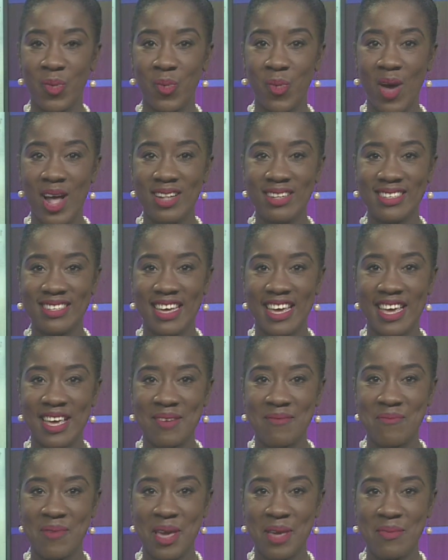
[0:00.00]

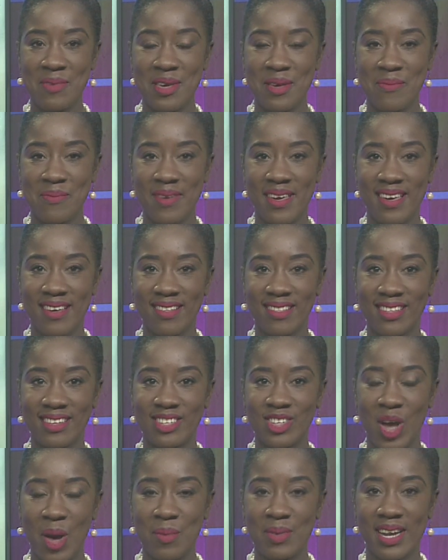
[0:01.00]
Welding may be a
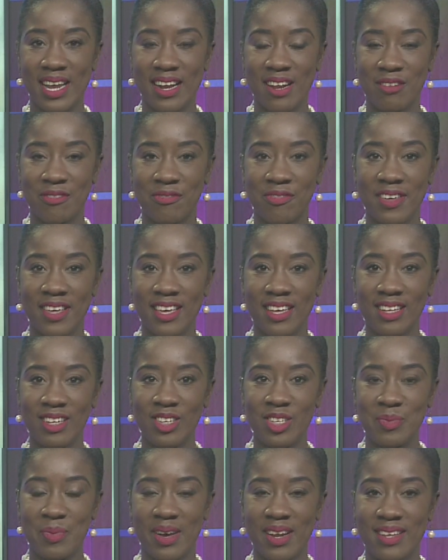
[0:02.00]
male-dominated
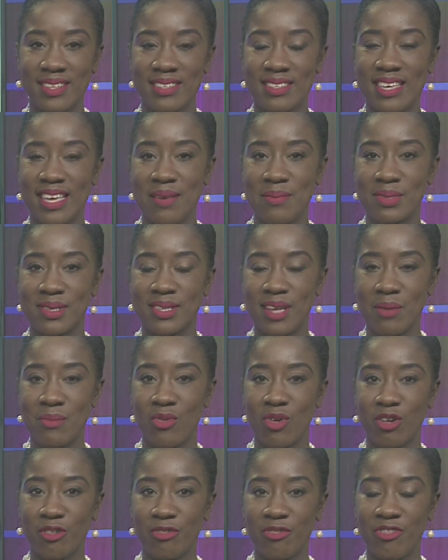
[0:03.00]
field, but it seems that
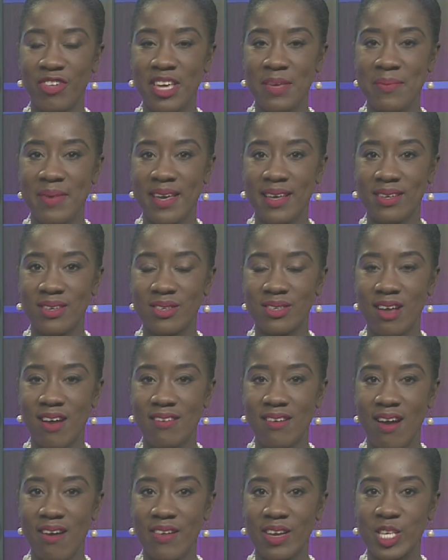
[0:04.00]
more females are
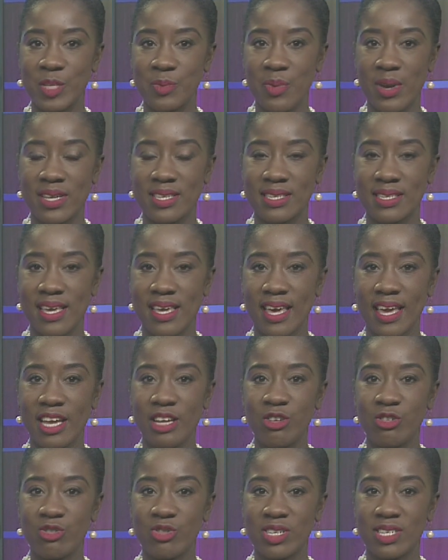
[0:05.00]
now expressing
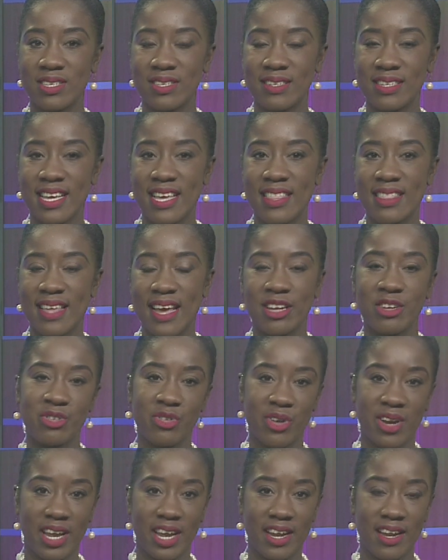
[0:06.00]
interest in that
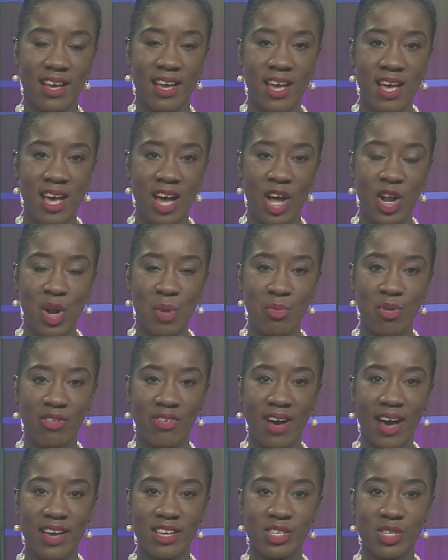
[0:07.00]
trade. A number of
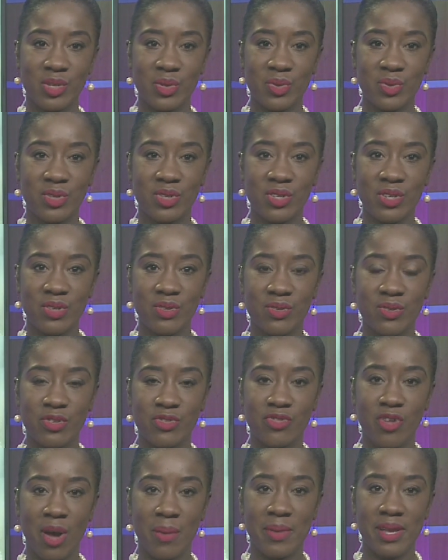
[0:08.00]
high school students
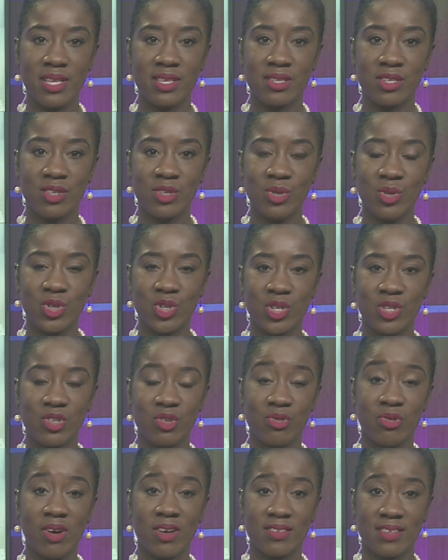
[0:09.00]
from institutions
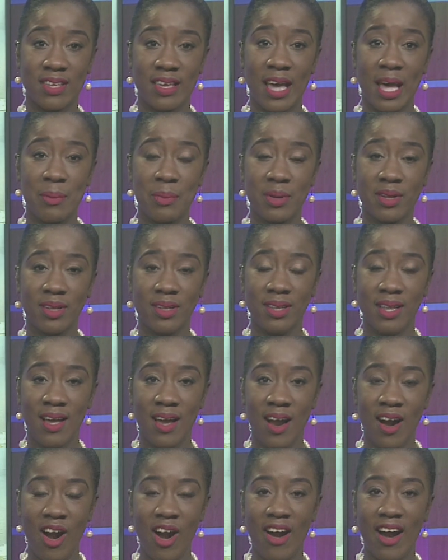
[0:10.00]
across the capital
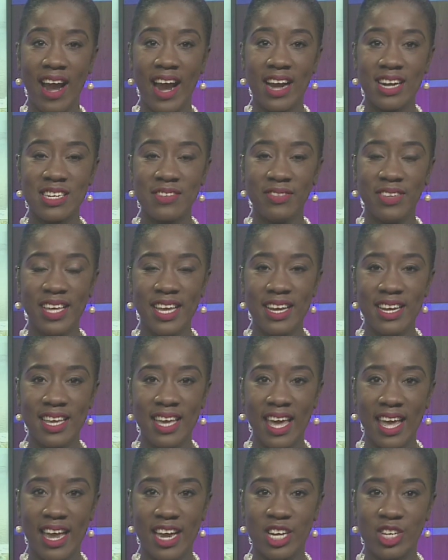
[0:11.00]
are actively
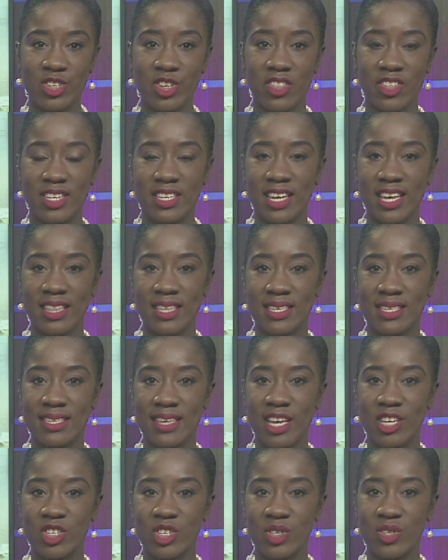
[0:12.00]
engaged in the daily
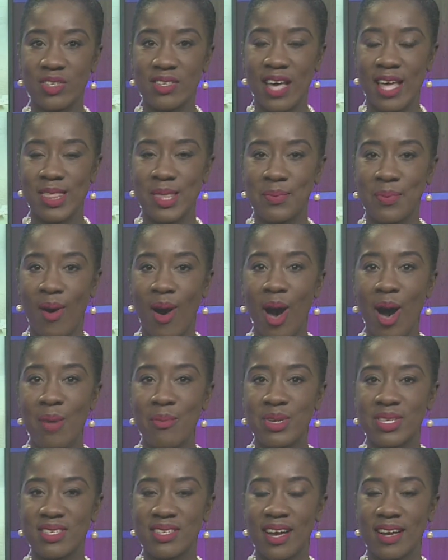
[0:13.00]
sessions at the
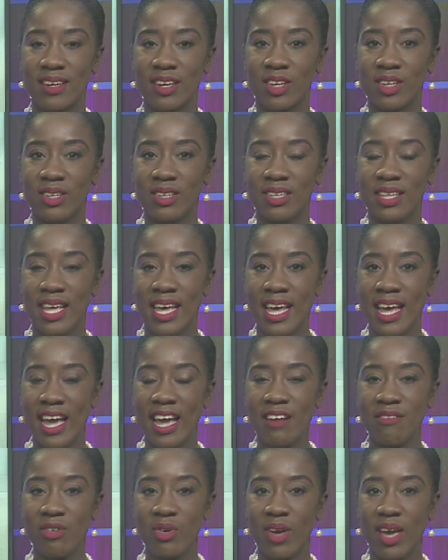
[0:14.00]
Bahamas Technical
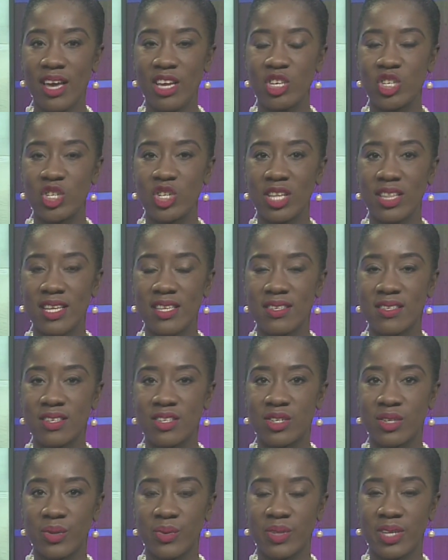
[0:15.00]
and Vocational
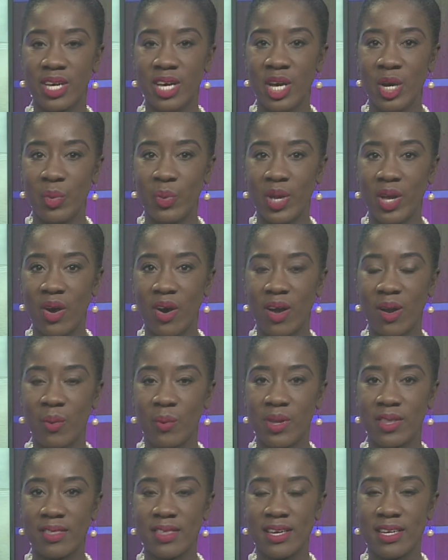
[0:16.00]
Institute. We caught up
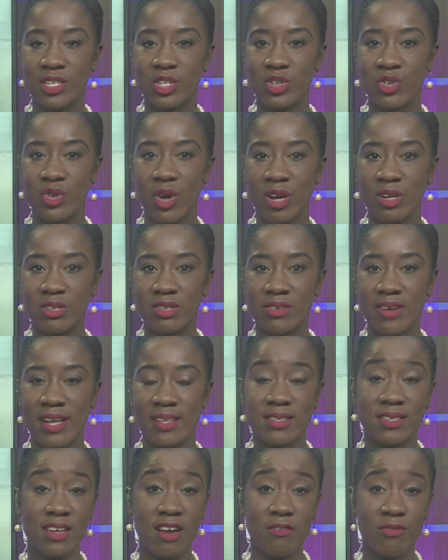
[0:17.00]
with the instructor
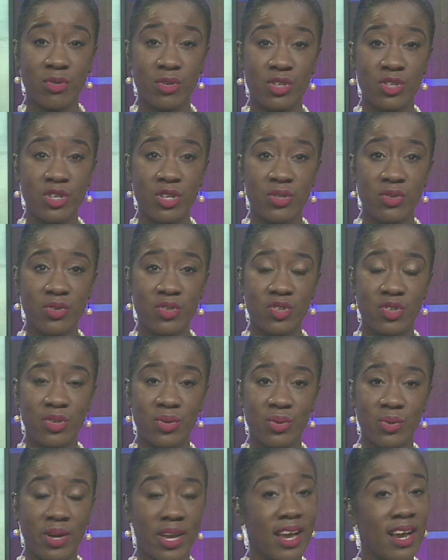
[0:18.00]
and several students
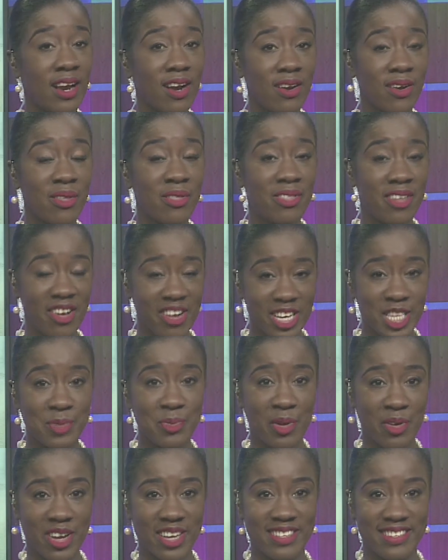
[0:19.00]
to hear their
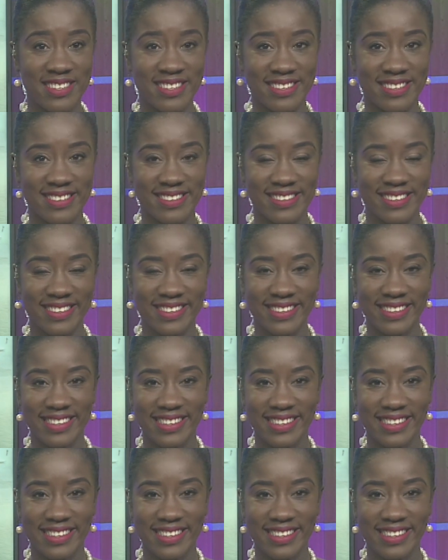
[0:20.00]
experiences.